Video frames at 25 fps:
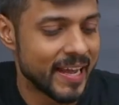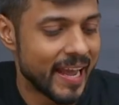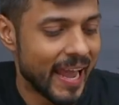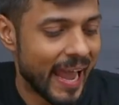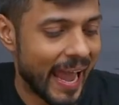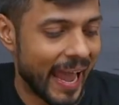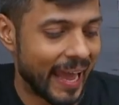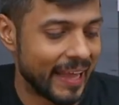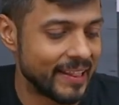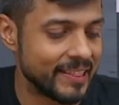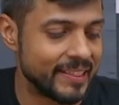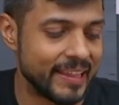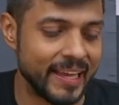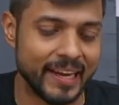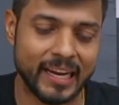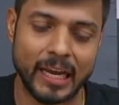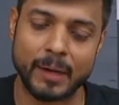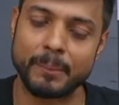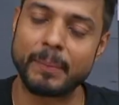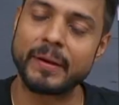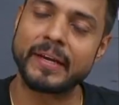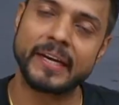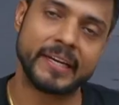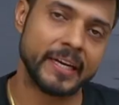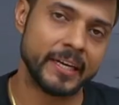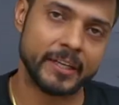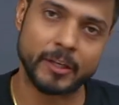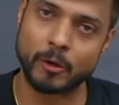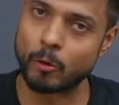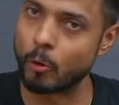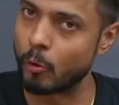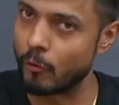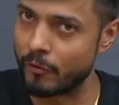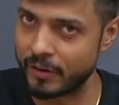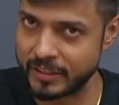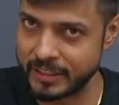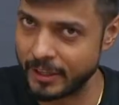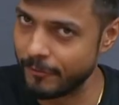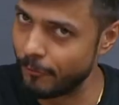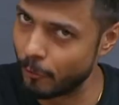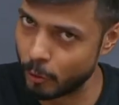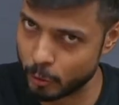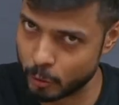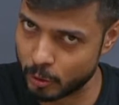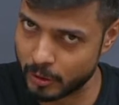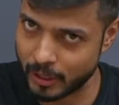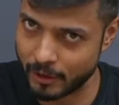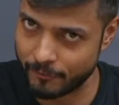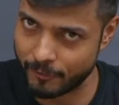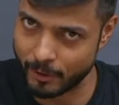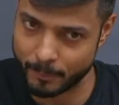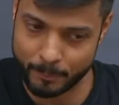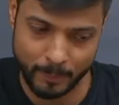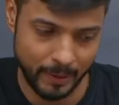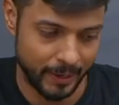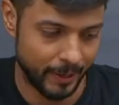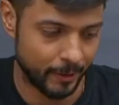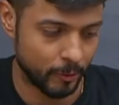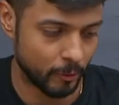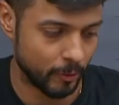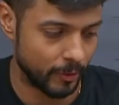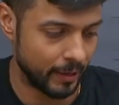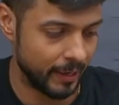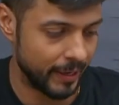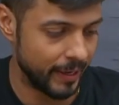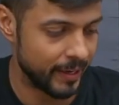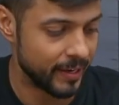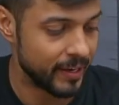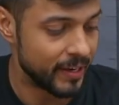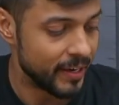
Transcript: and they can be detected over the photographic plate only.